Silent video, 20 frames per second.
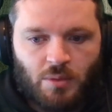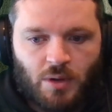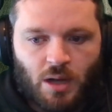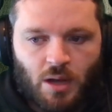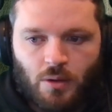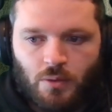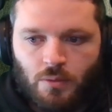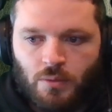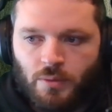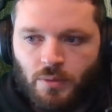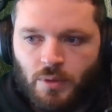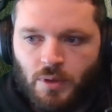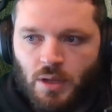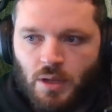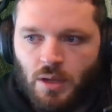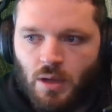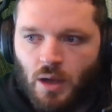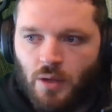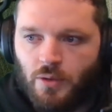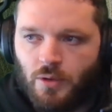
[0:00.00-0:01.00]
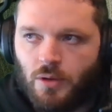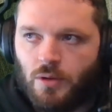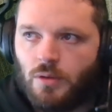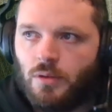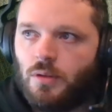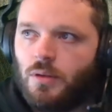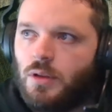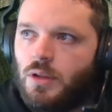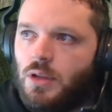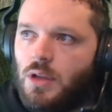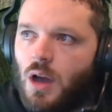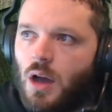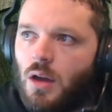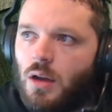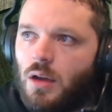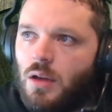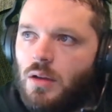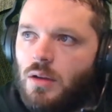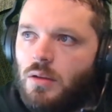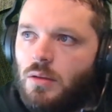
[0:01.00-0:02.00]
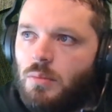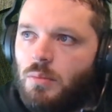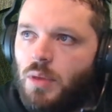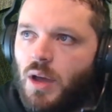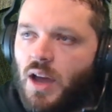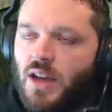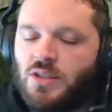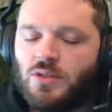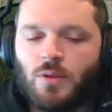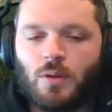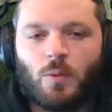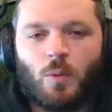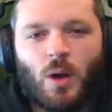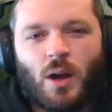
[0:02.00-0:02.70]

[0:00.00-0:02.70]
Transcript: now, the other young pass rusher.